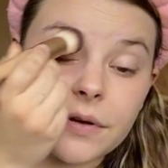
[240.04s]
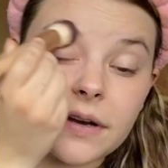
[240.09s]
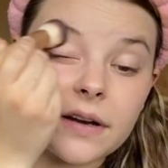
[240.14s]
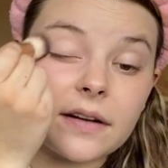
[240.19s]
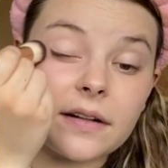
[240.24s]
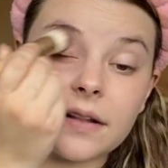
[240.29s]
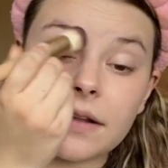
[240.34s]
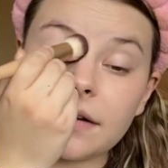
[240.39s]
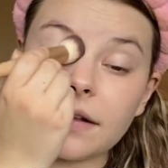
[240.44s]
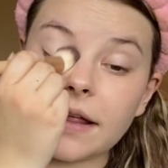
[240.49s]
in
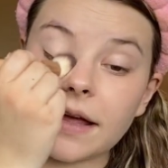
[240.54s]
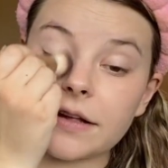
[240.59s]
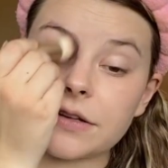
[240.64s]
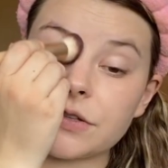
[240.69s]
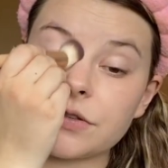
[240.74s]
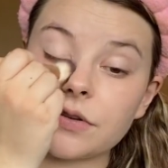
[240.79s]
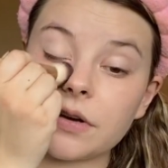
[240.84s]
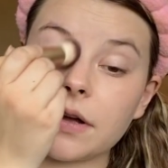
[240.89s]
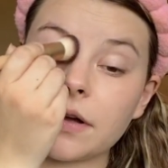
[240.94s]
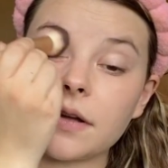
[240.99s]
a little
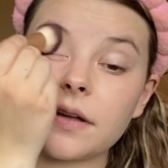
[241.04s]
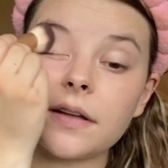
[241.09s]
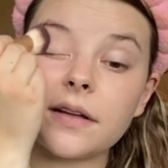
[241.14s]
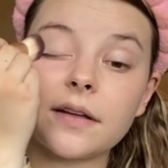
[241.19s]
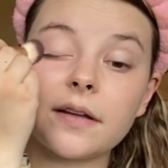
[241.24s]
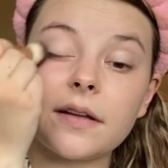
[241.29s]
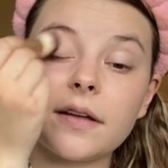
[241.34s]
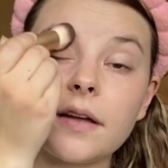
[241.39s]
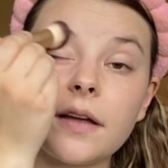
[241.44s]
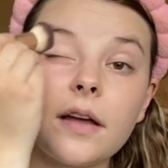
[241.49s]
extra
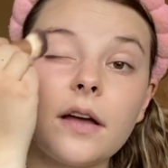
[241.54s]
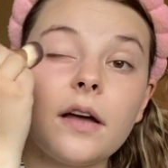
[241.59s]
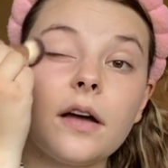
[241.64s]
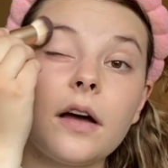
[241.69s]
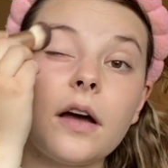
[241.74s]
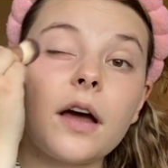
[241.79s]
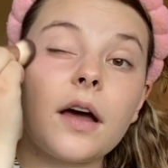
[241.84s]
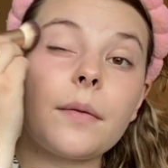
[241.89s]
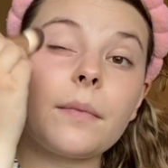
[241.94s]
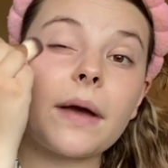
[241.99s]

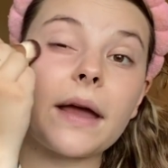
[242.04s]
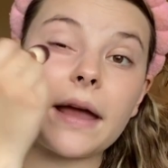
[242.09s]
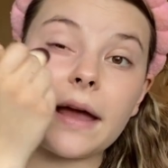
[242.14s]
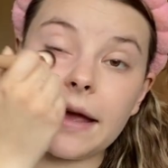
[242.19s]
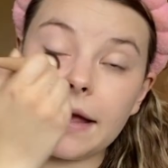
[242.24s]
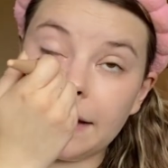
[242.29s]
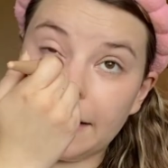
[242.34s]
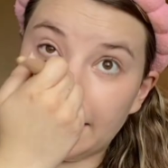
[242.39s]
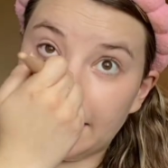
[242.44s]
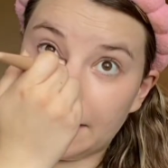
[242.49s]
on my
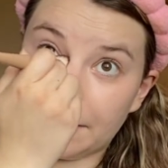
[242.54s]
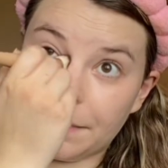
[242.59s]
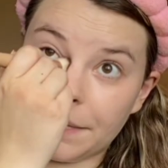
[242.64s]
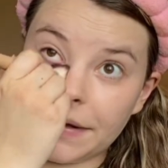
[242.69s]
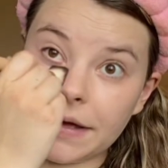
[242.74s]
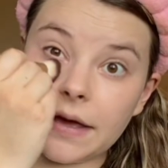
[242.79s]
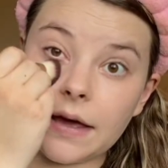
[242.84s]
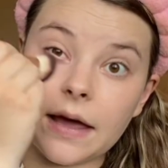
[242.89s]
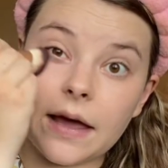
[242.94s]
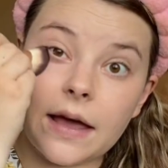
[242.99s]
eyelid
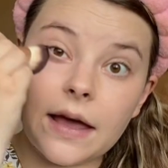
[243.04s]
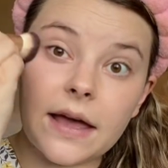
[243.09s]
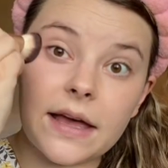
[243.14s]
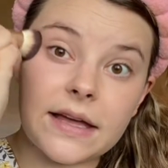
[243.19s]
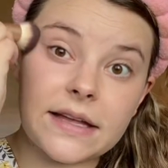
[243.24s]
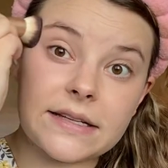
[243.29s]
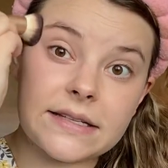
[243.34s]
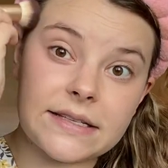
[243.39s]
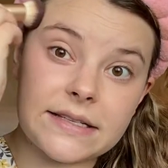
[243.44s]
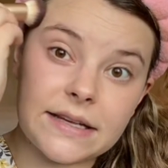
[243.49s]

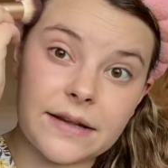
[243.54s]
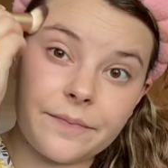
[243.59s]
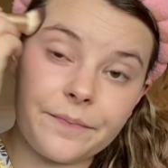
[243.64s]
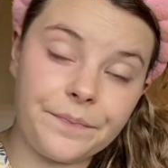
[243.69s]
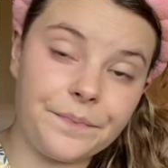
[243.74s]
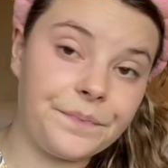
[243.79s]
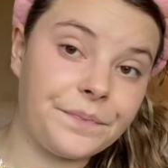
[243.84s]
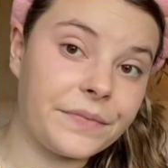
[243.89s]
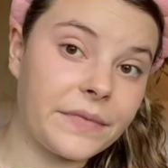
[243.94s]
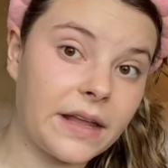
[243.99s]
because
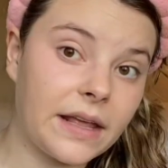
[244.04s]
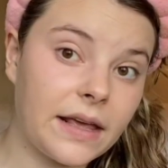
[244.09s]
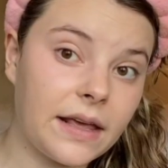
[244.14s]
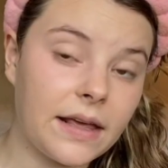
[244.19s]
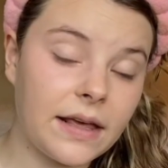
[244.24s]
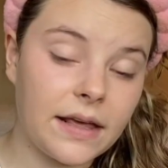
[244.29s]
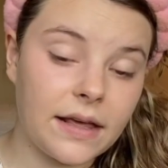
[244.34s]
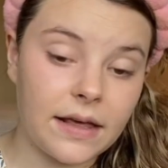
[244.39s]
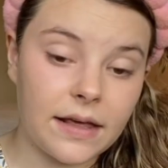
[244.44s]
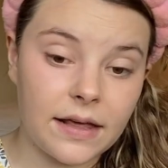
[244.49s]

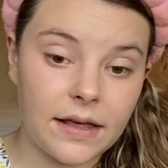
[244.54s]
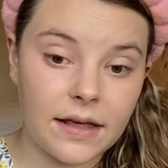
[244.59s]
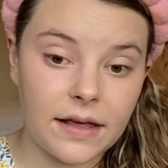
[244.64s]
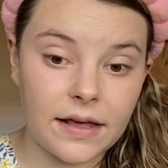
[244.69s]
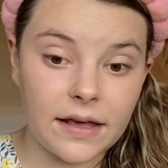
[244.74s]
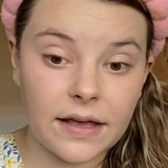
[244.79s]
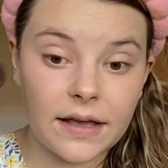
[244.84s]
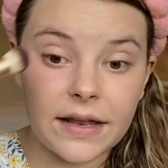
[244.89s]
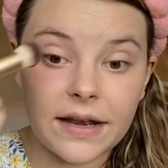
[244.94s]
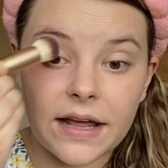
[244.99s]

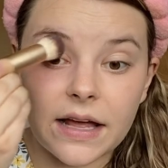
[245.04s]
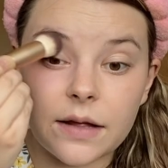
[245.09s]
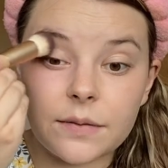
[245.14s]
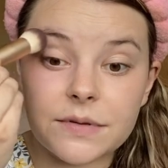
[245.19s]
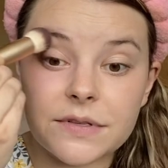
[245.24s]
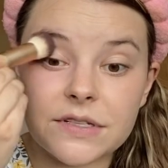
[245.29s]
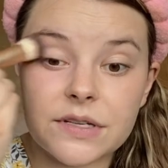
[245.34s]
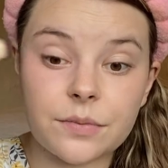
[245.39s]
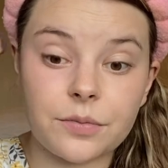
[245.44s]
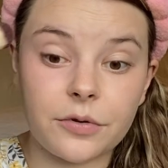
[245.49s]
it
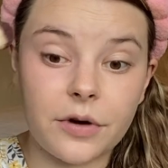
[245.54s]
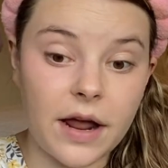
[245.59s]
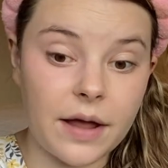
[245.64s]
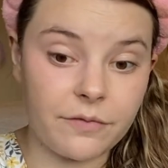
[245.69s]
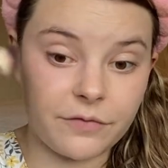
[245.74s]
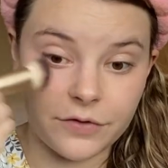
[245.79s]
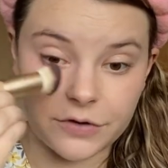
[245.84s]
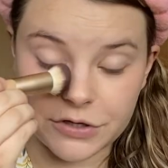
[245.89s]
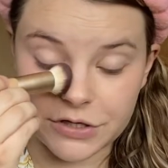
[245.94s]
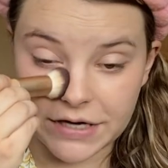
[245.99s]
helps to prime
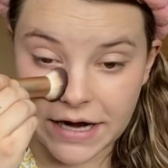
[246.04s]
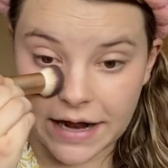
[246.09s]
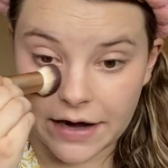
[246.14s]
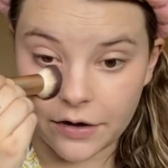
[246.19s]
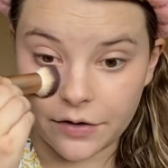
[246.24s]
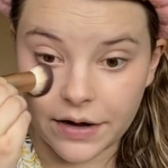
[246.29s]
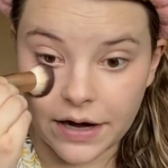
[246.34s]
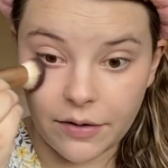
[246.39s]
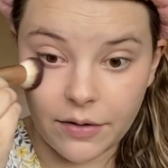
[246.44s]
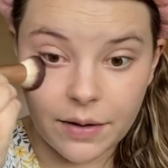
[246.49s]
for shadow.
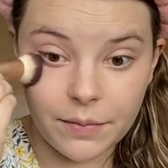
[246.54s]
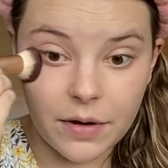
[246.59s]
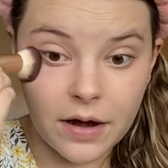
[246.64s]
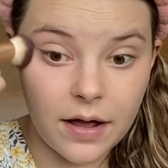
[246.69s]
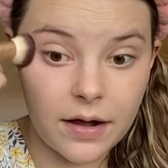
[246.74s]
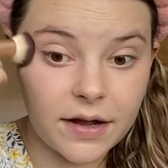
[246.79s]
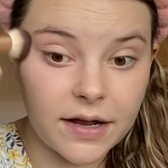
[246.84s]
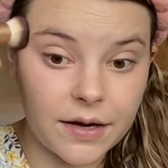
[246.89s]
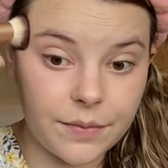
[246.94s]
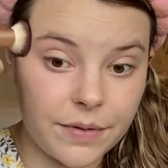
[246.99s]
Now, I'm
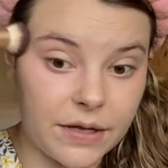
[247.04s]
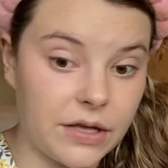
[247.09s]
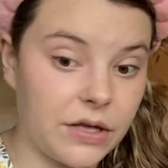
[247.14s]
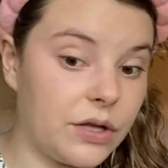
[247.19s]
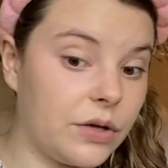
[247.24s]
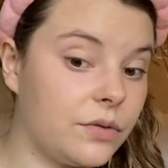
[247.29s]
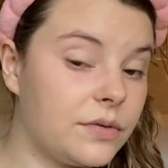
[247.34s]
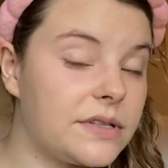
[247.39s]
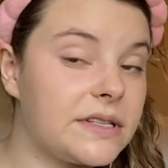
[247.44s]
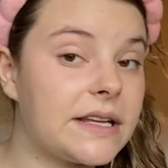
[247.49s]
not going to be
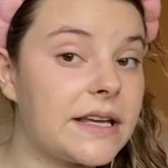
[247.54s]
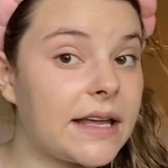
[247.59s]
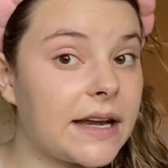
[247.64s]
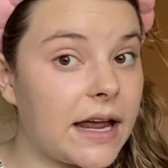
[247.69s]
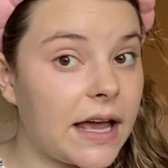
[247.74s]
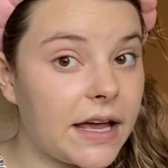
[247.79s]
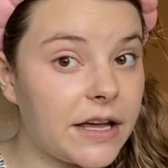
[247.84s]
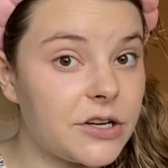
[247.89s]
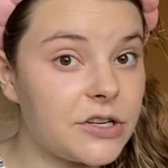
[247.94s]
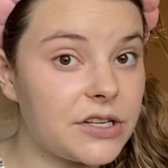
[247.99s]
using an
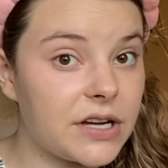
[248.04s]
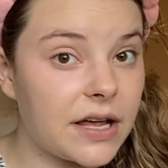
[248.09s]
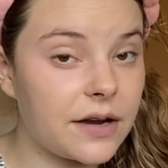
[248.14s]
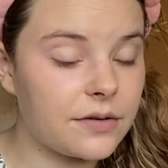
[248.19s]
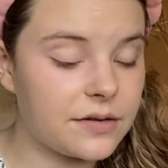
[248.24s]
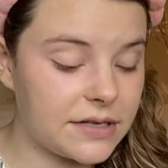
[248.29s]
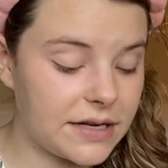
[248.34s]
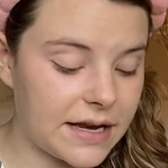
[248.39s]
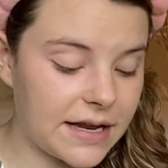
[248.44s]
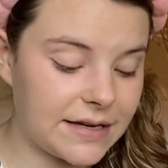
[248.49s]
eyeshadow
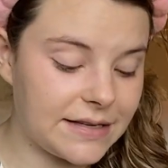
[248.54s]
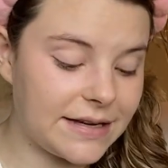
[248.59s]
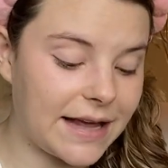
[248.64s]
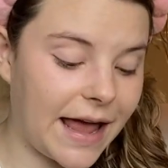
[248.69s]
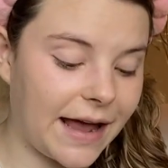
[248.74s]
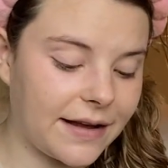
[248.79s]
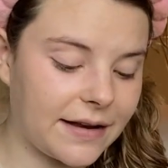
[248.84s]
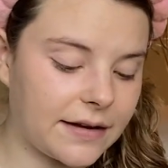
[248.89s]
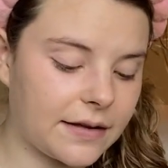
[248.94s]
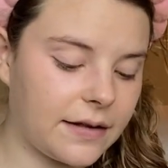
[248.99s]
today
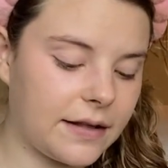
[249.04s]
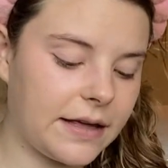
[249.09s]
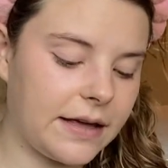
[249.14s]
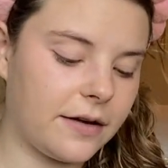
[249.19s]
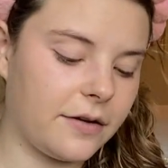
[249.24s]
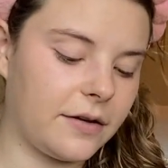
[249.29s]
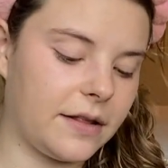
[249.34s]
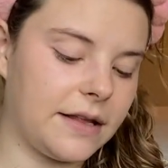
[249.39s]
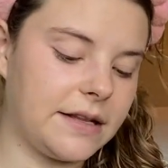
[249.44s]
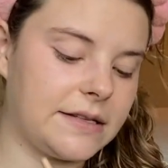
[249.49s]
technically,
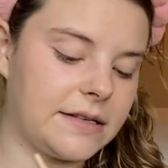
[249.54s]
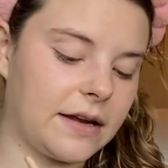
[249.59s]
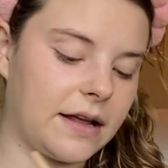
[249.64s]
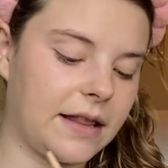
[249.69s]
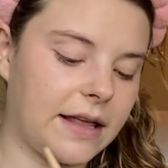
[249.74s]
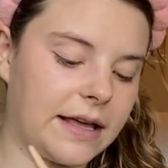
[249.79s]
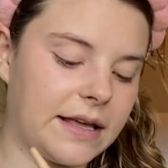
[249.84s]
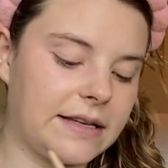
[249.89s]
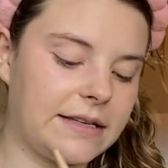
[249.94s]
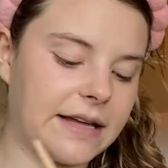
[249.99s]
or at least not
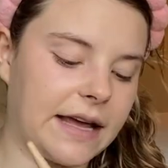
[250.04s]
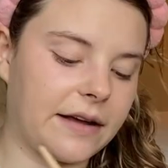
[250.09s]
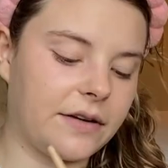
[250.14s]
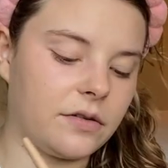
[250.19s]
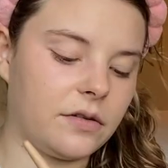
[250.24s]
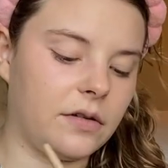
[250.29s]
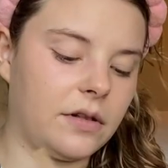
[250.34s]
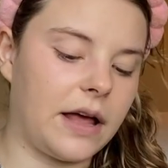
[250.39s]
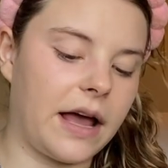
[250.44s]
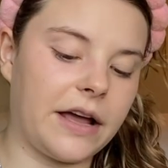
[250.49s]
like a
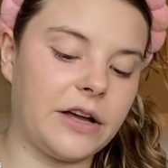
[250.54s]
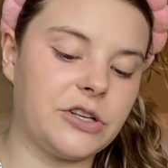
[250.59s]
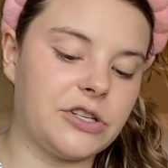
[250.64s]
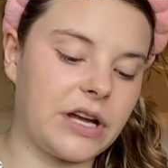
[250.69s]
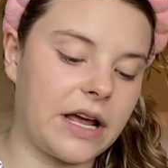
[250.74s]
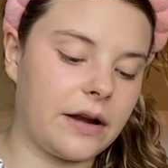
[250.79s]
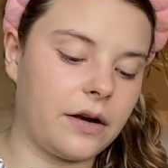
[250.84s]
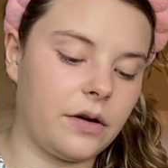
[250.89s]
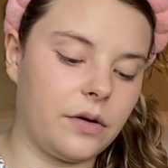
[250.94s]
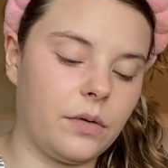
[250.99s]
technical
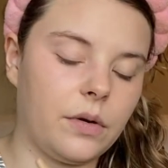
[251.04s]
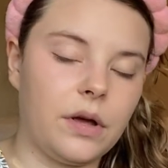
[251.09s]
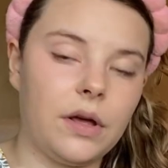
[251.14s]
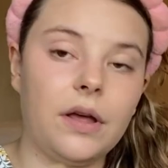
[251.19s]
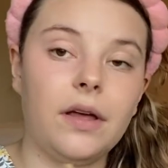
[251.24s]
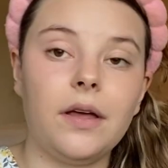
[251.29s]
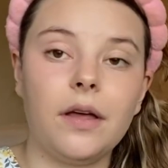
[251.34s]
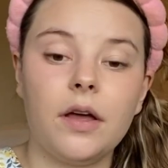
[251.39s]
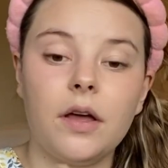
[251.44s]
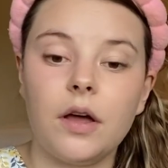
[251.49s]
eyeshadow
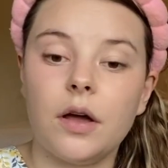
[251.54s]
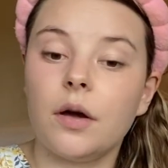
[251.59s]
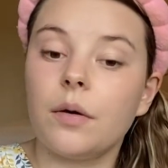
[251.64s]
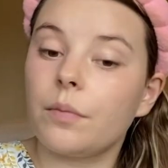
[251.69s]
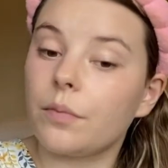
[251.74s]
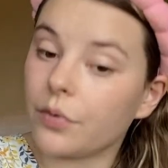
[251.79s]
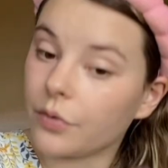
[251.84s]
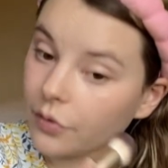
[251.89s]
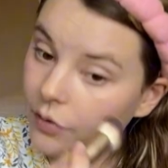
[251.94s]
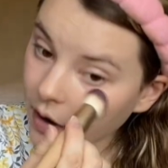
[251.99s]

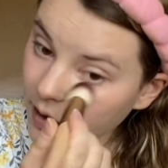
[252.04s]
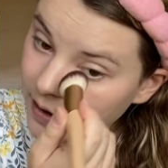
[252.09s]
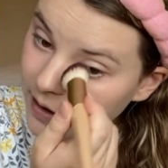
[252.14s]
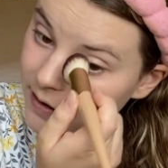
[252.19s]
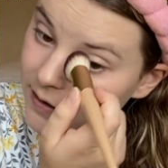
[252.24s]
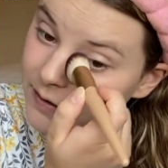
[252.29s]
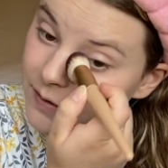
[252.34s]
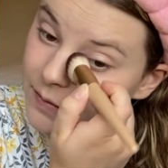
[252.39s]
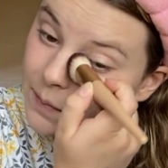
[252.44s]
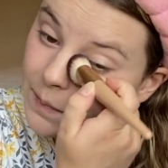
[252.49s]

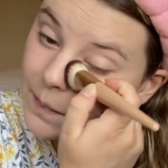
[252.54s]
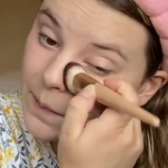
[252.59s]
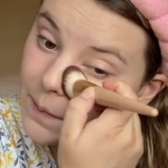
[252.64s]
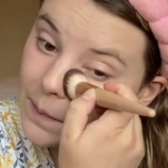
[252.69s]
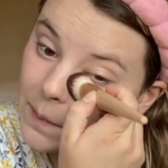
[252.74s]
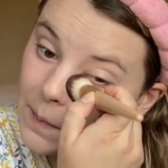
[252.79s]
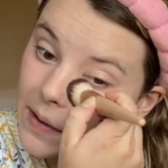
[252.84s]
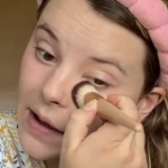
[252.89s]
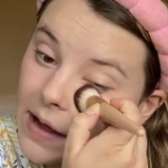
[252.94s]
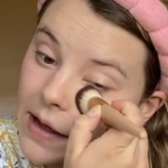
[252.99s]
product,
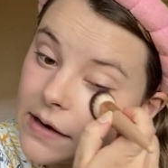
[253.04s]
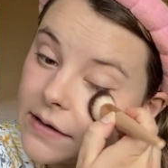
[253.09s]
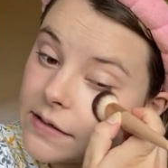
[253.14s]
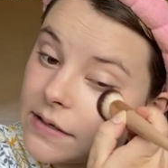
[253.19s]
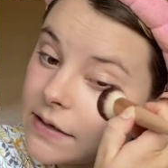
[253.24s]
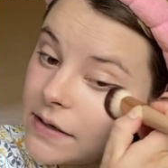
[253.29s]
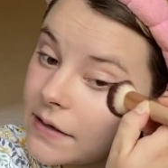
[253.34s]
but